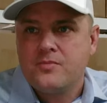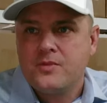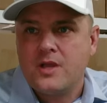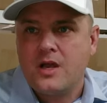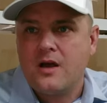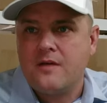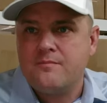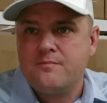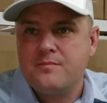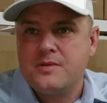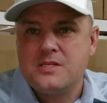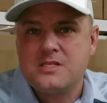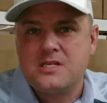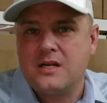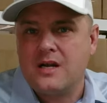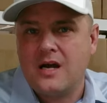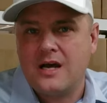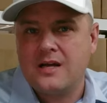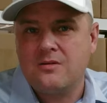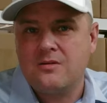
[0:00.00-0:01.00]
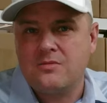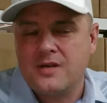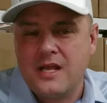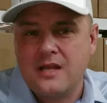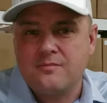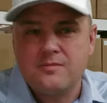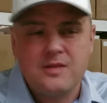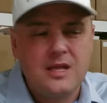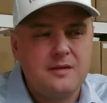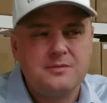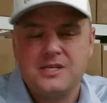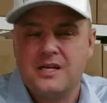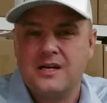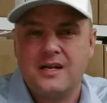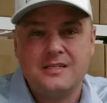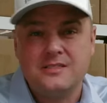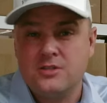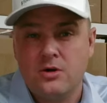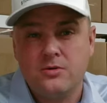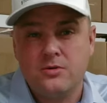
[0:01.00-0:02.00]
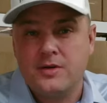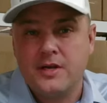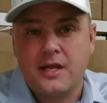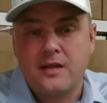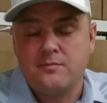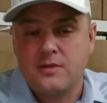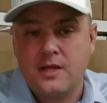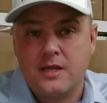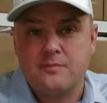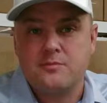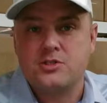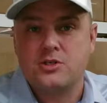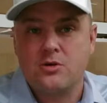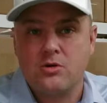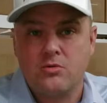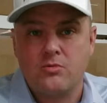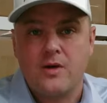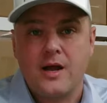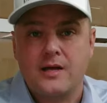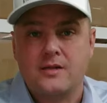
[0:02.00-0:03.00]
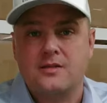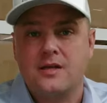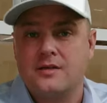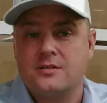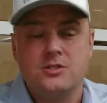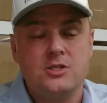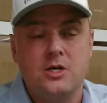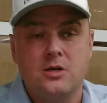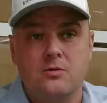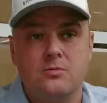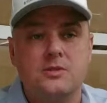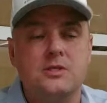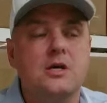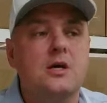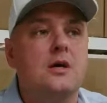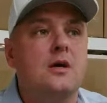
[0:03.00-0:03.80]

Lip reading: I've been said, I don't name names, and I don't name names, correct. I don't.